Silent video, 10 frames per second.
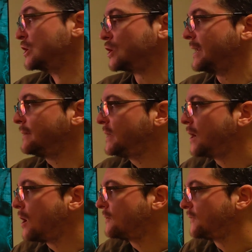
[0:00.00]
So let me
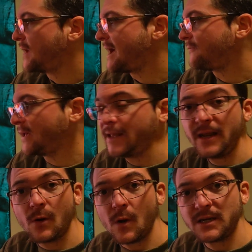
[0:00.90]
know if you have
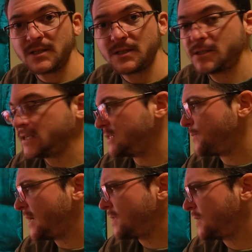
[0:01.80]
any questions,
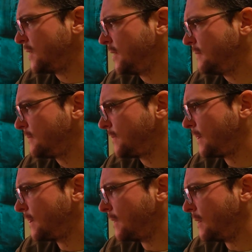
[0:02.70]
especially,
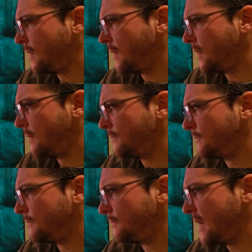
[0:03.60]
uh,
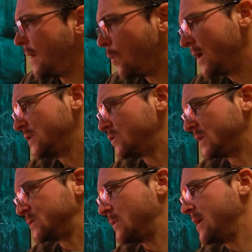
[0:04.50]
I wanted to
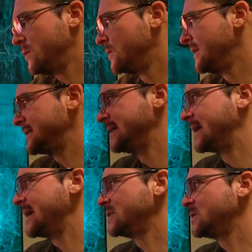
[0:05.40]
explain you this
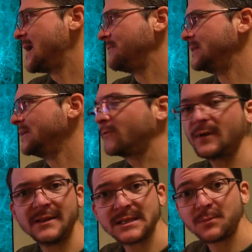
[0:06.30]
in case you have a
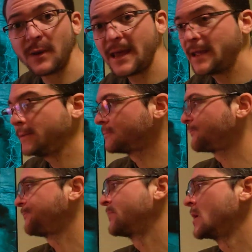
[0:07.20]
different display.
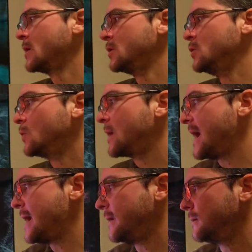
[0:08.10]
You
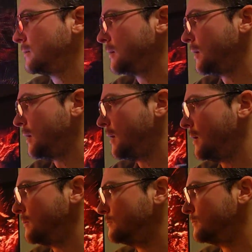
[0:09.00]
can,
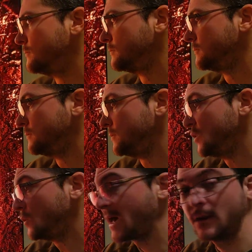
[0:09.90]
um,
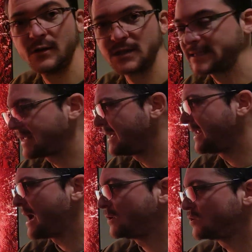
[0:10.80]
you can
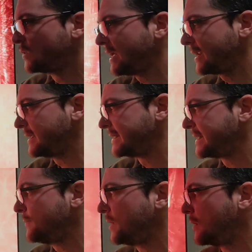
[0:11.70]
understand how to get a
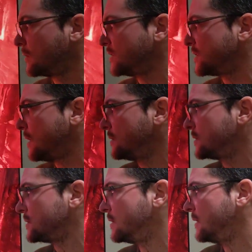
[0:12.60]
similar
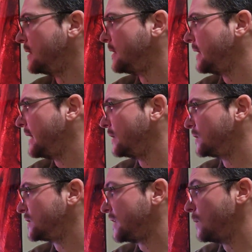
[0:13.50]
result and
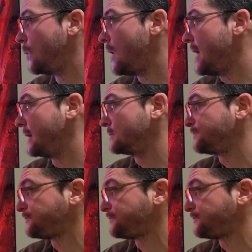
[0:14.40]
understand why